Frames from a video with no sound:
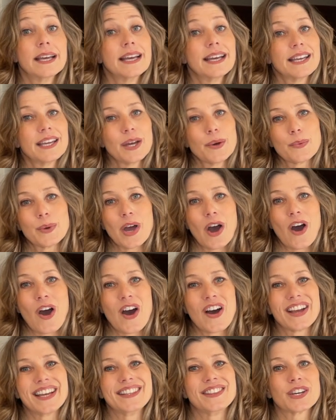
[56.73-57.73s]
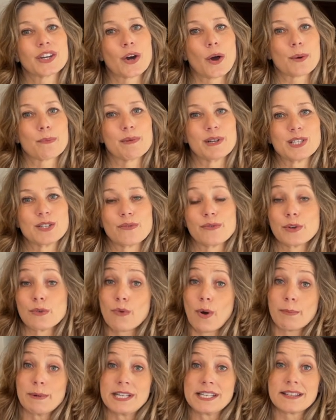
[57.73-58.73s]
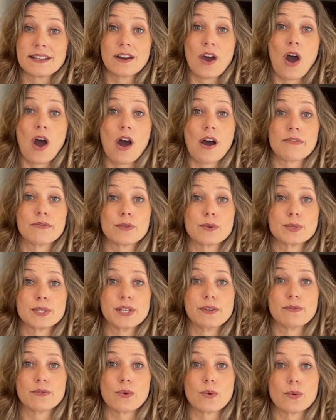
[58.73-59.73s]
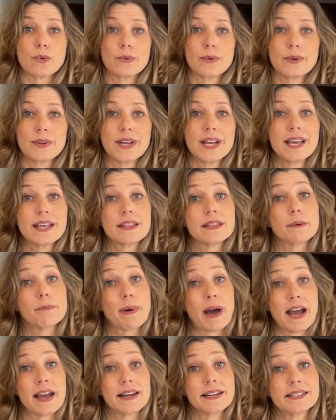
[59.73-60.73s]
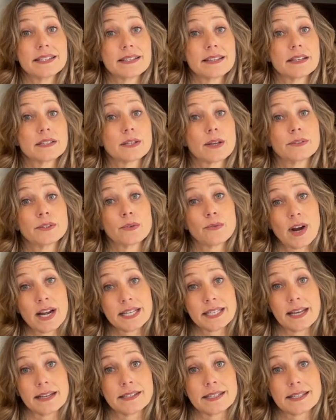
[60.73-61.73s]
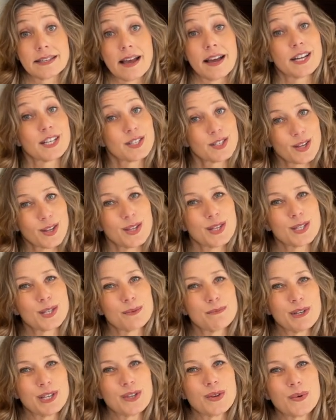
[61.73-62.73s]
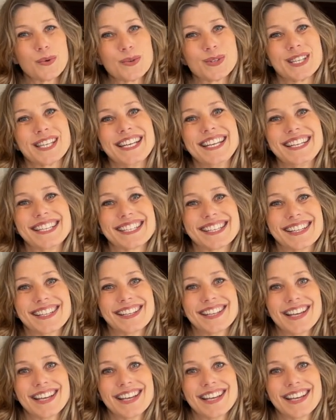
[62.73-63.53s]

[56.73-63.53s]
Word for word: Here we are in the cockpit of a Robinson R44. The pilot sits on the right-hand side, so this will be your seat.